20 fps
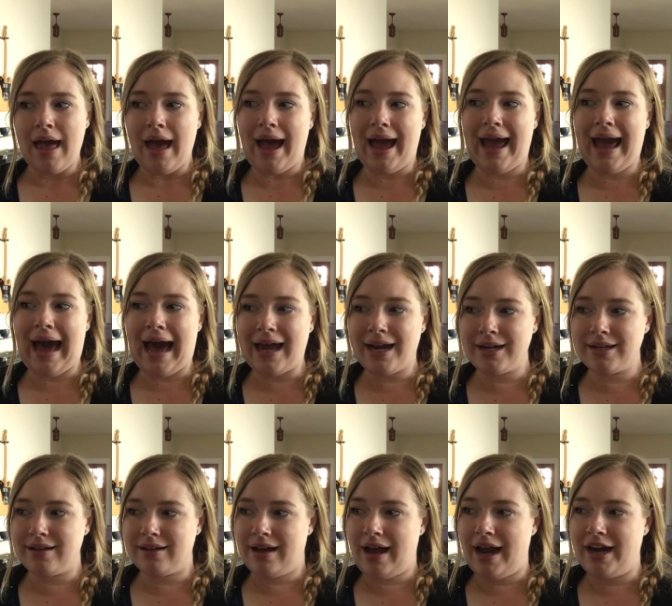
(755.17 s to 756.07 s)
I had
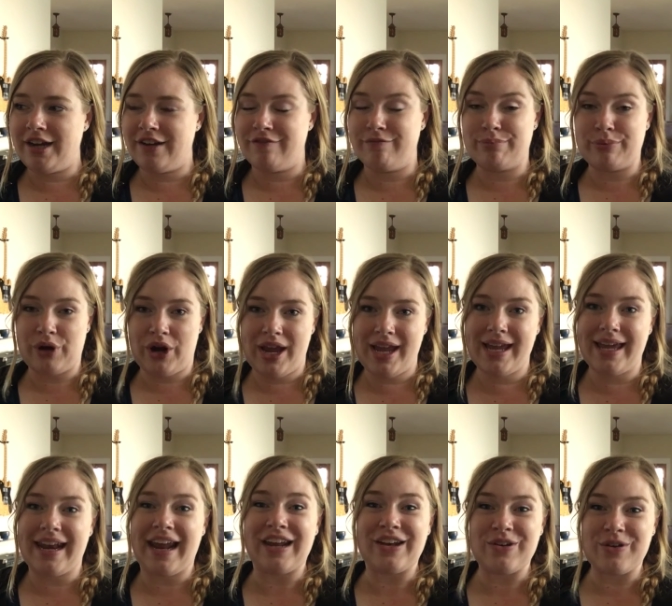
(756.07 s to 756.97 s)
a kind of break,
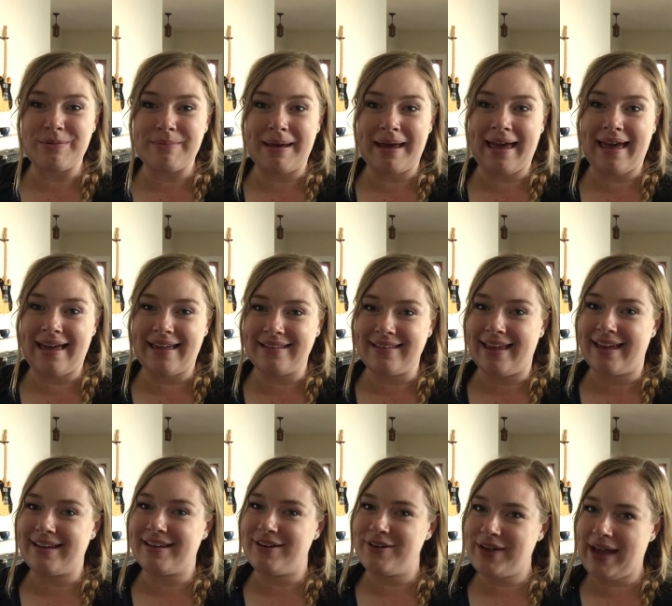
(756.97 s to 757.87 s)
and I knew in my head
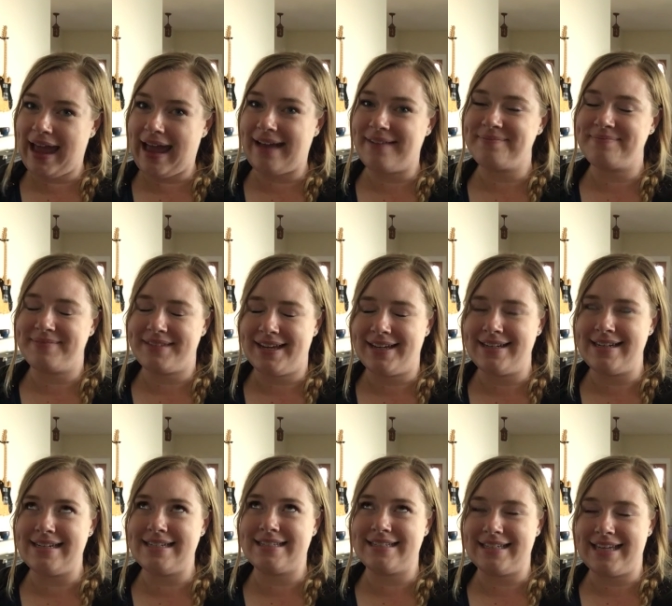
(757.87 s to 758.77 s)
like, okay, I
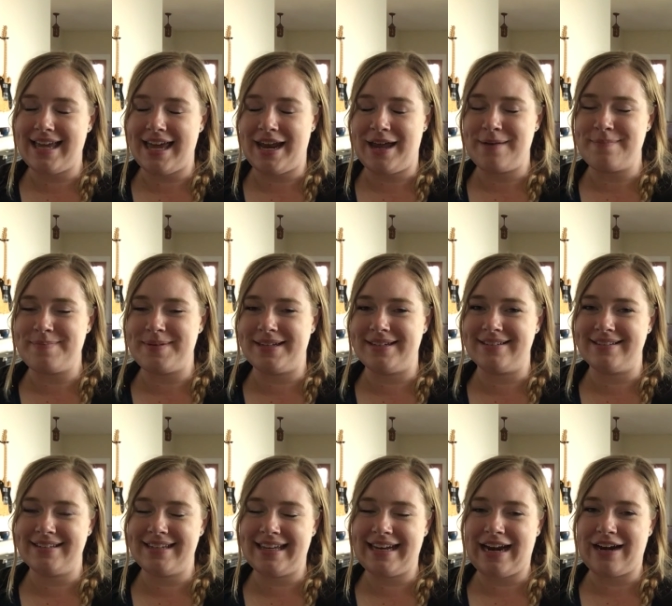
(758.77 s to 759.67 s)
need to get up
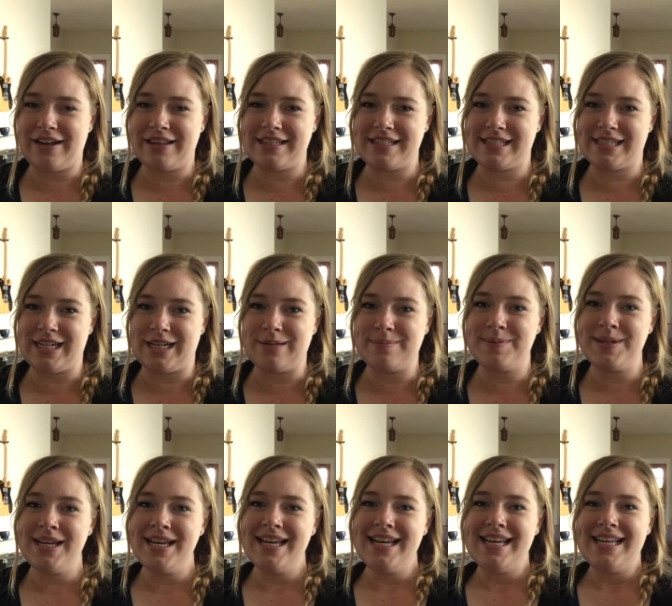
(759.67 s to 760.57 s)
and get out of this tub.
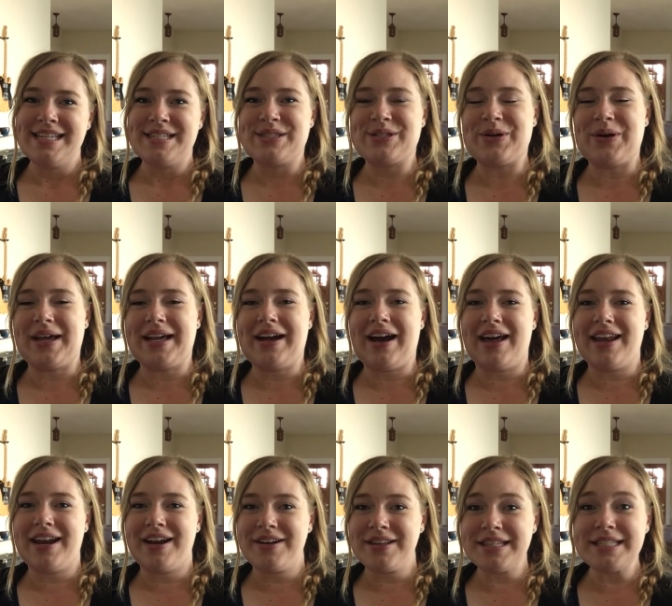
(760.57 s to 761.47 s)
So I got
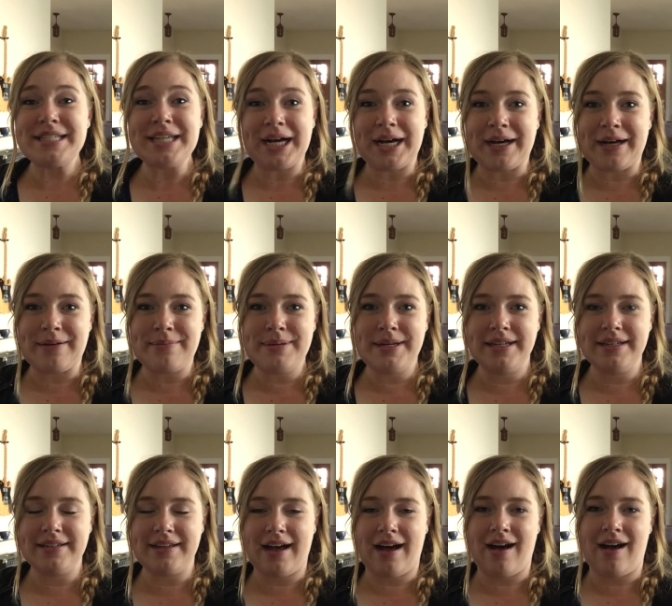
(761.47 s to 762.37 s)
out of the tub,
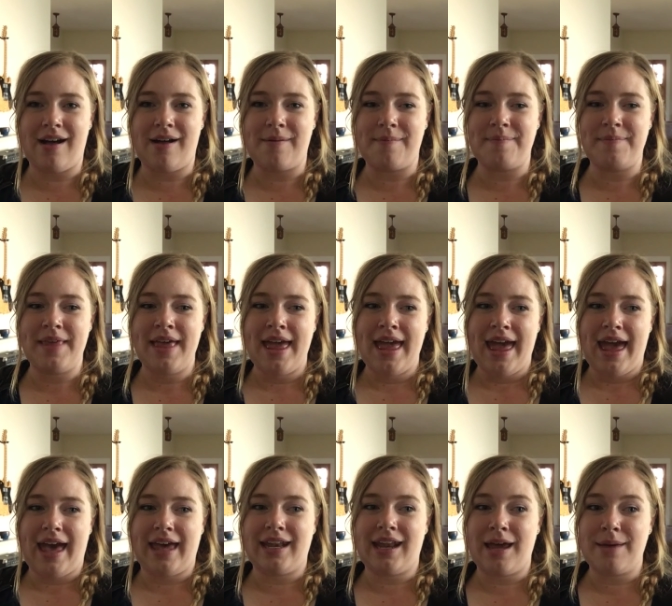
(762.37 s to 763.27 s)

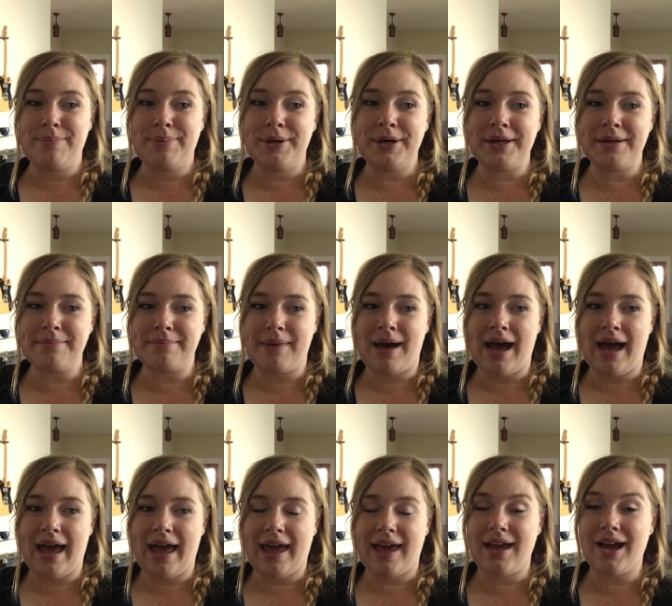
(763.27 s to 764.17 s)
and I put
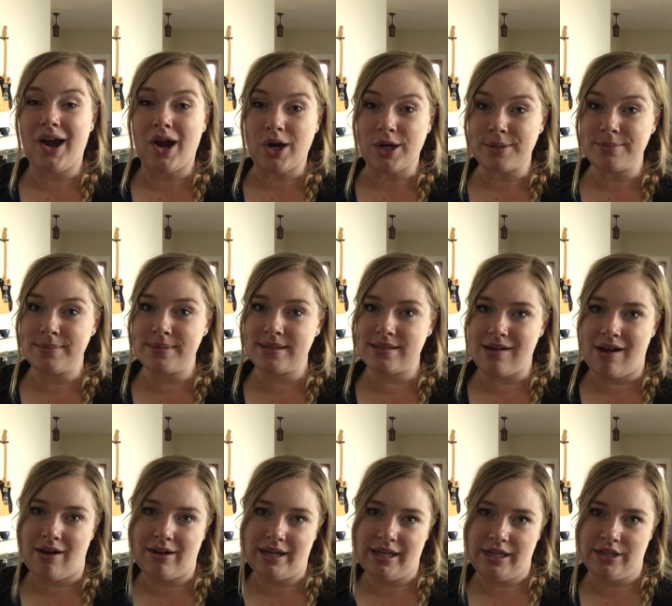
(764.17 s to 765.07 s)
my arms
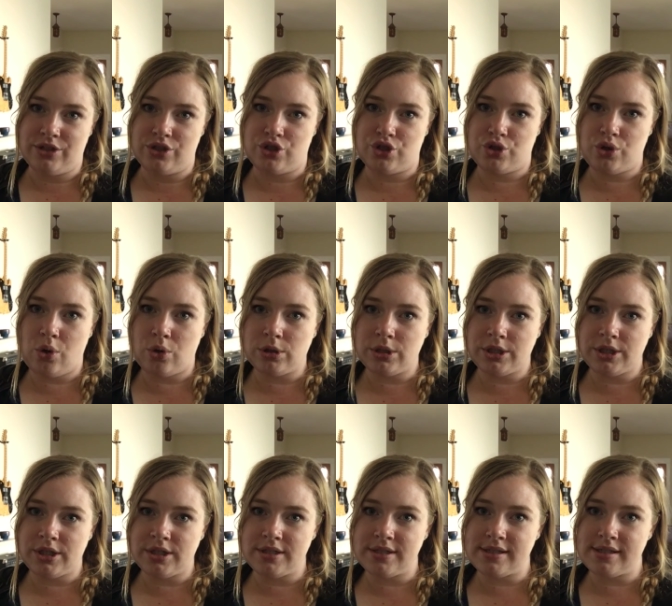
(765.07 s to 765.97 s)
on Ian's
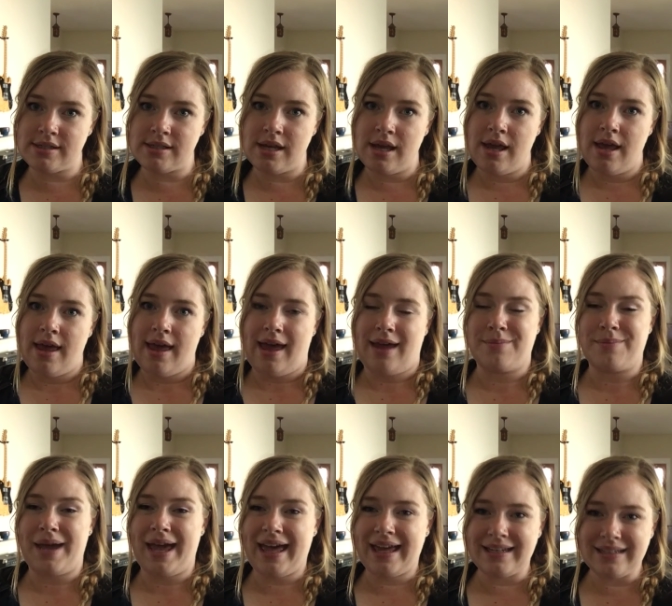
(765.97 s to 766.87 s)
shoulders and
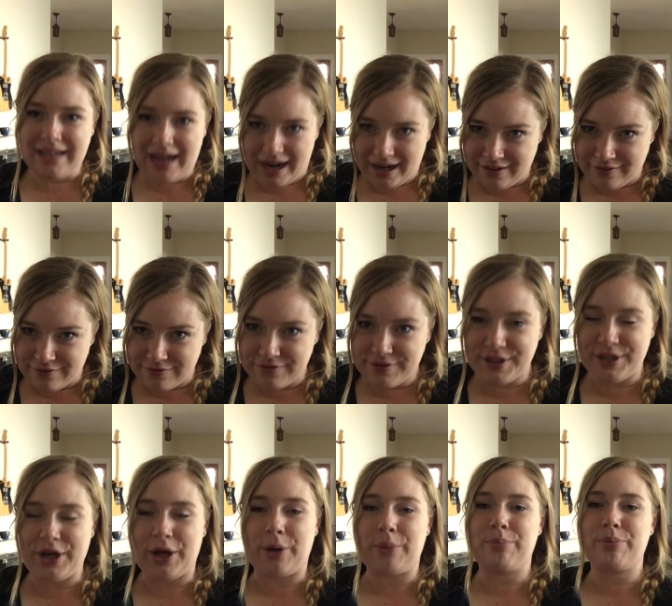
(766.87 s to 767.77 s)
my head kind of, you
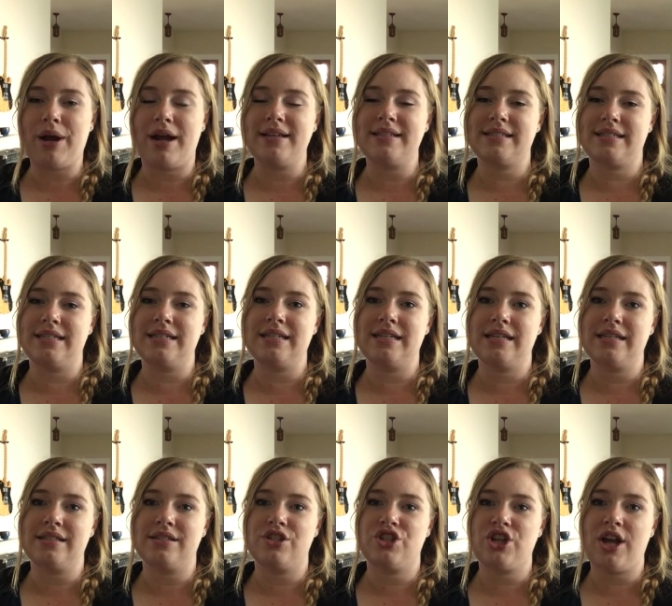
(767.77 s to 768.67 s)
know, pressed into
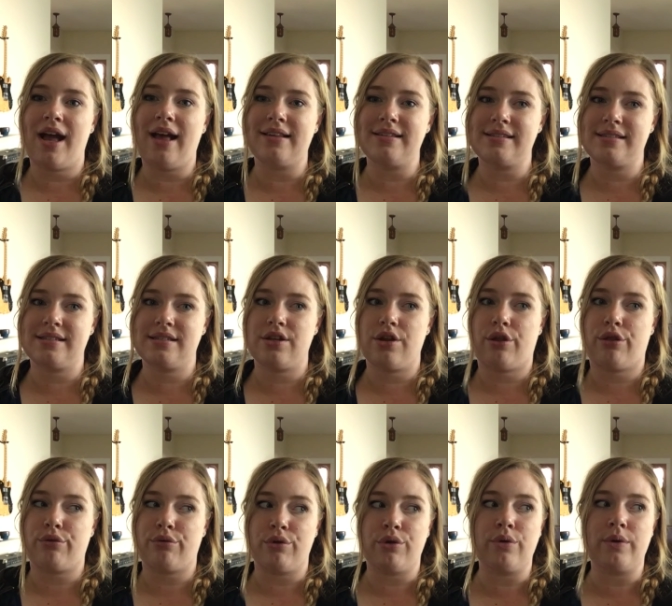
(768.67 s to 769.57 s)
his chest
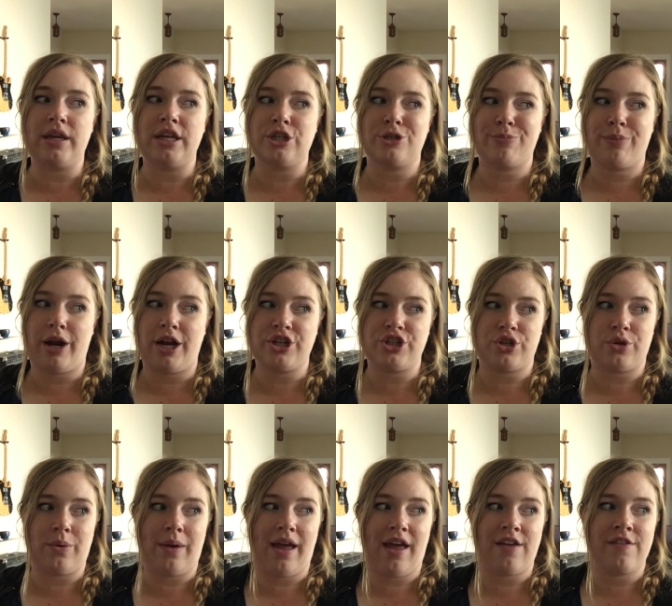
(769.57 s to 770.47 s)
through each pressure
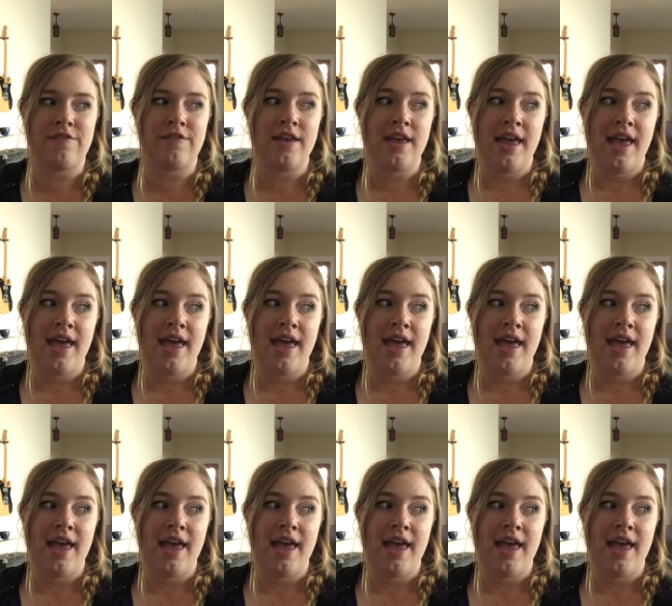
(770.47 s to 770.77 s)
wave.